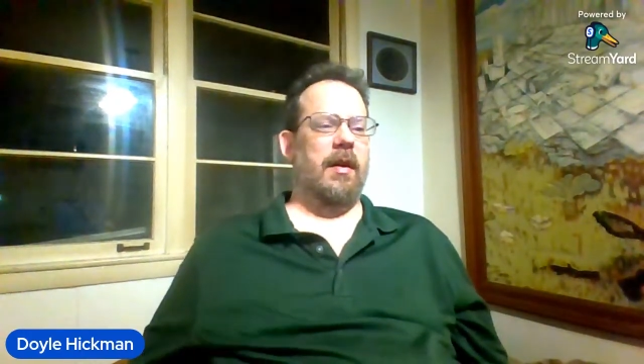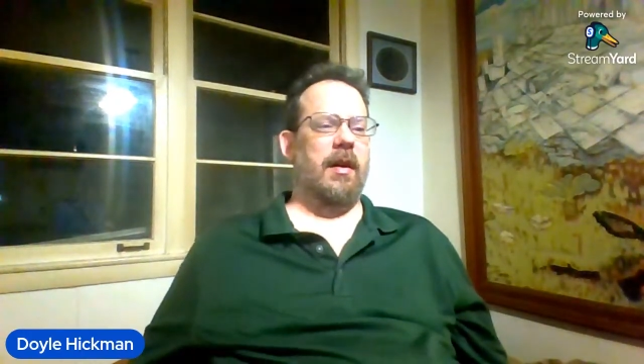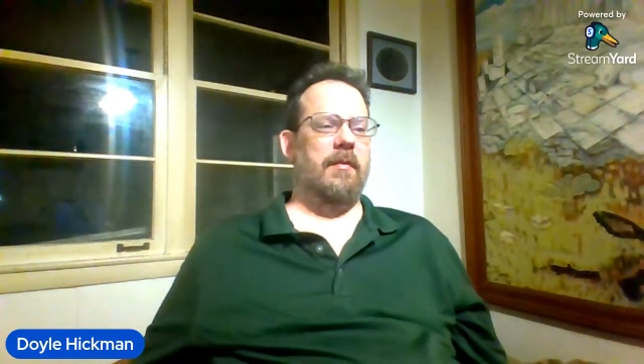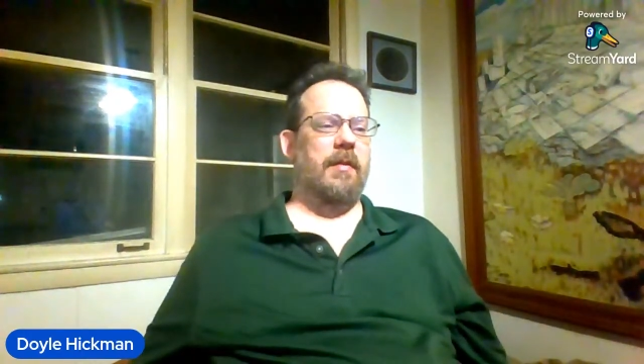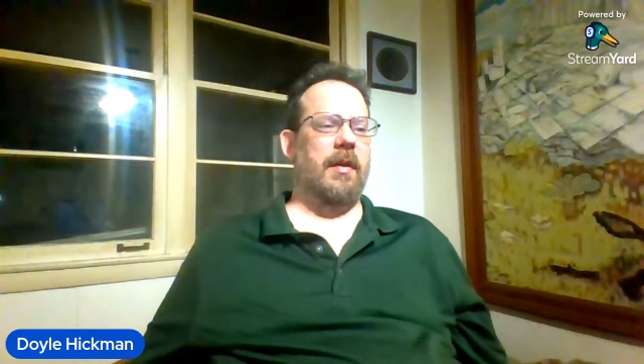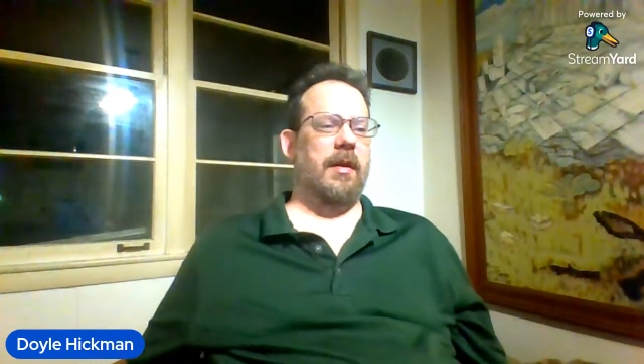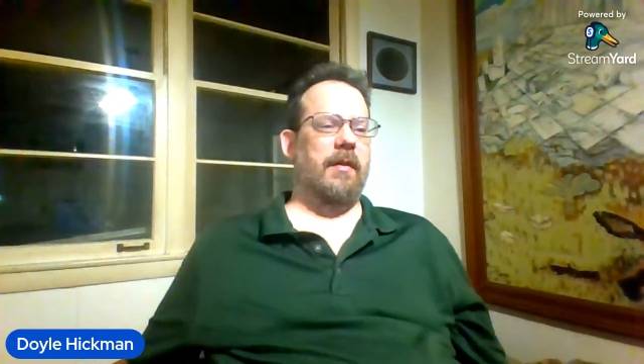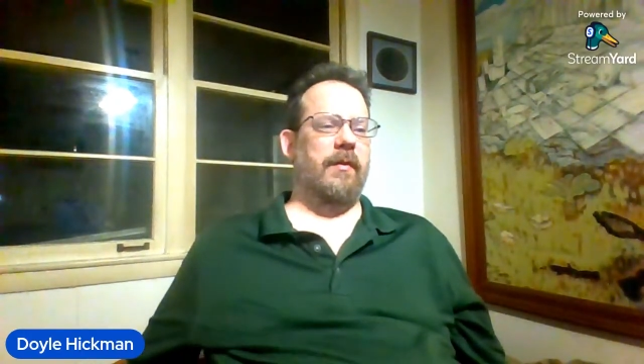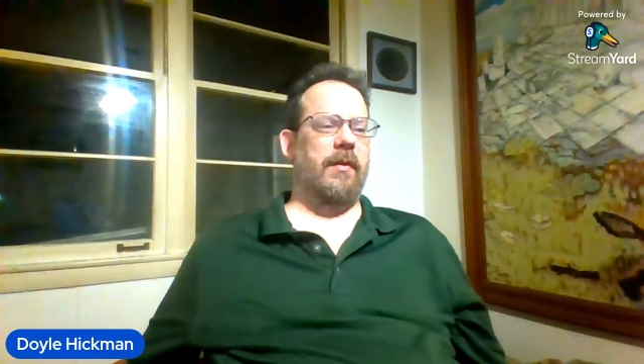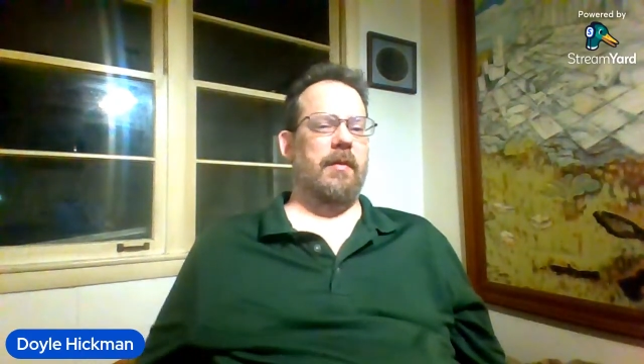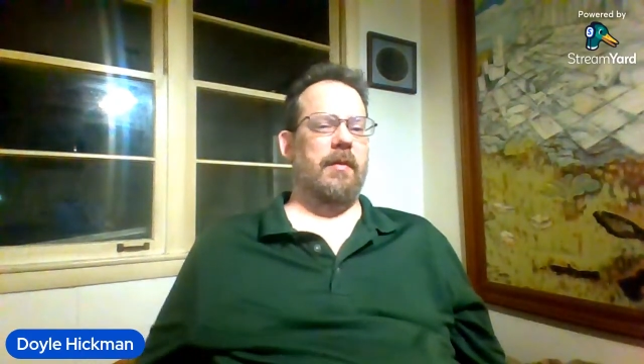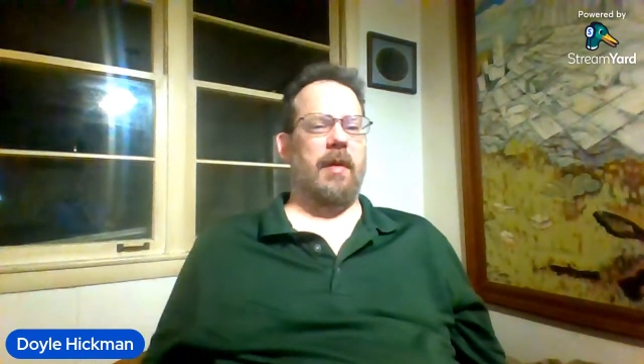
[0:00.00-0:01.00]
I made it
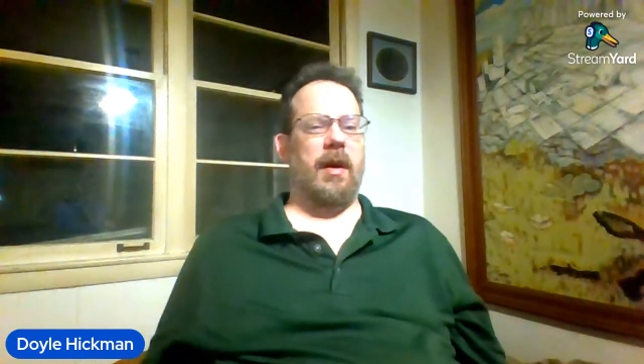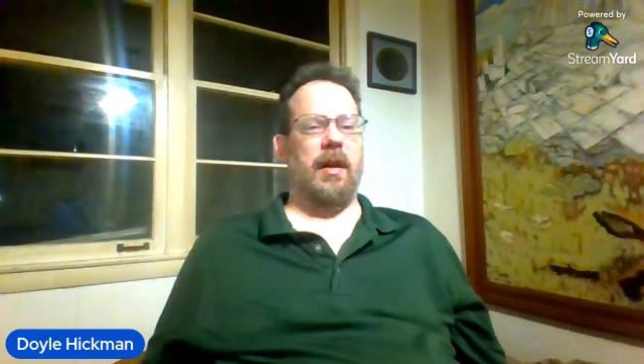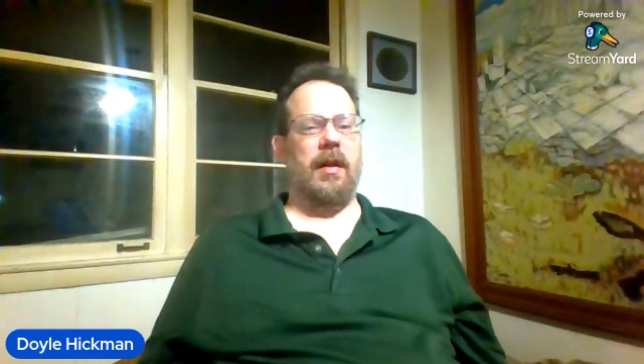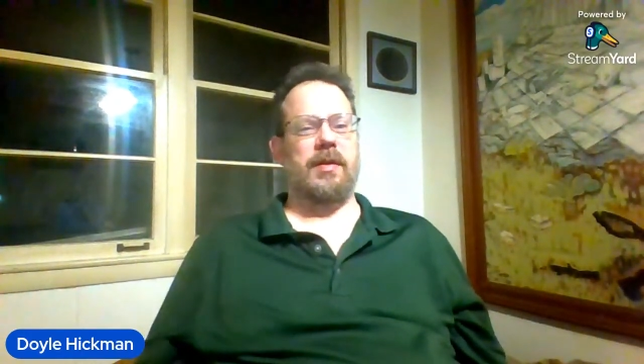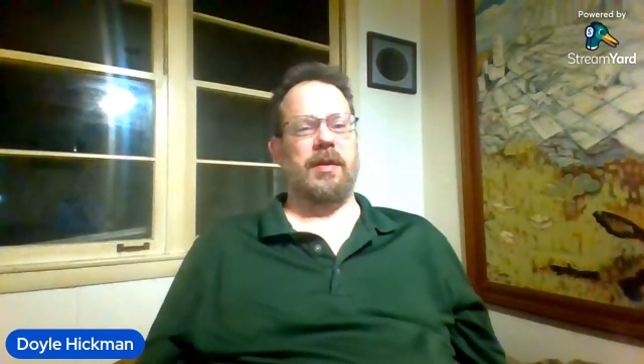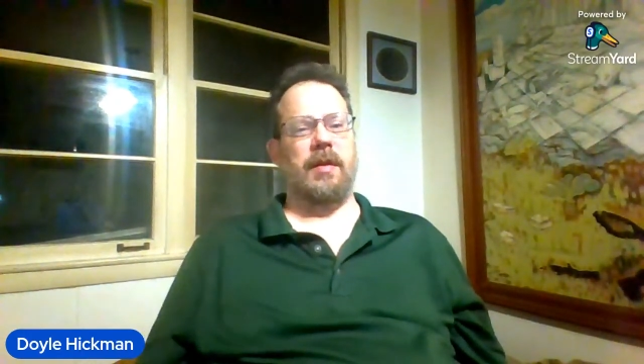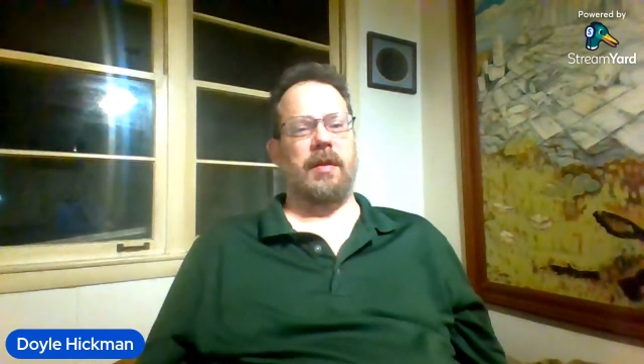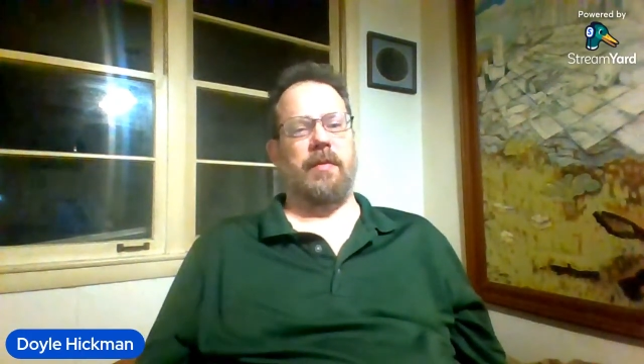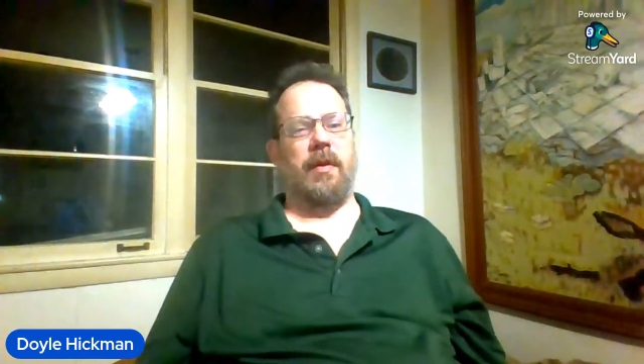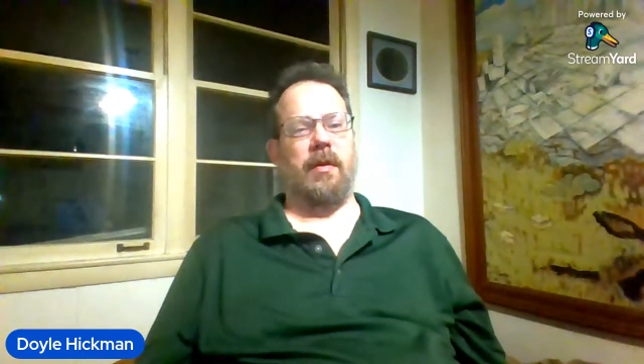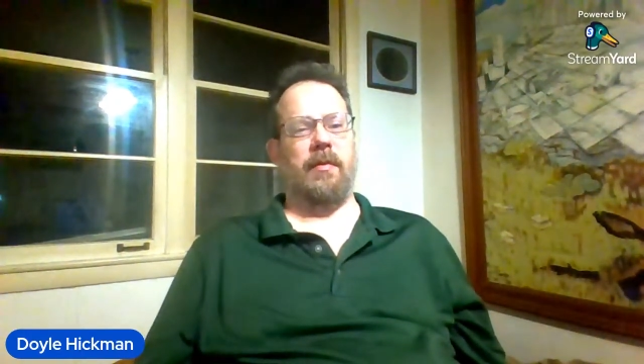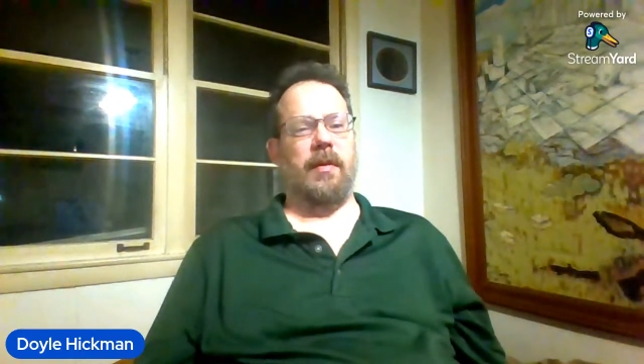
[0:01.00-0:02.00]
for the biology
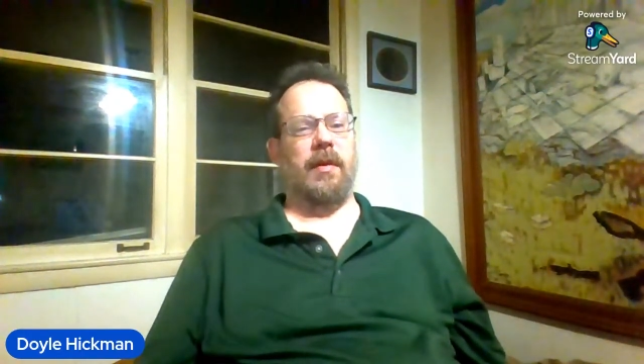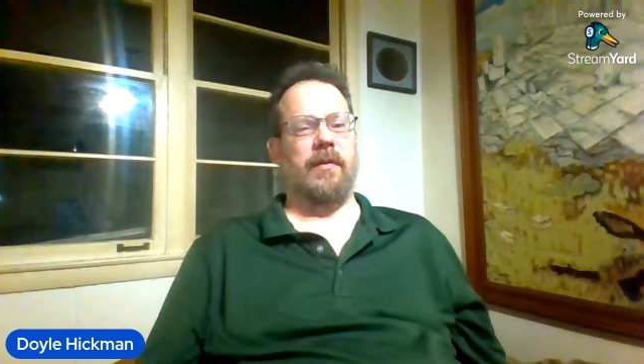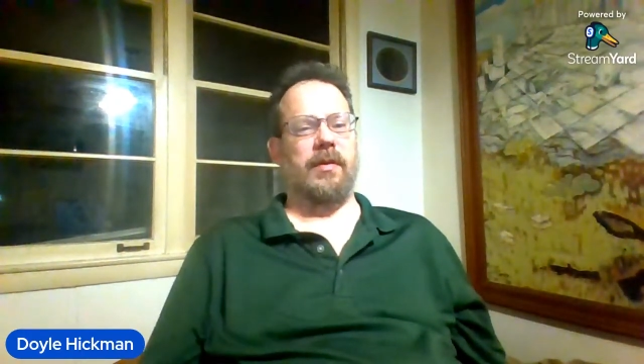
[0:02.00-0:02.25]
department of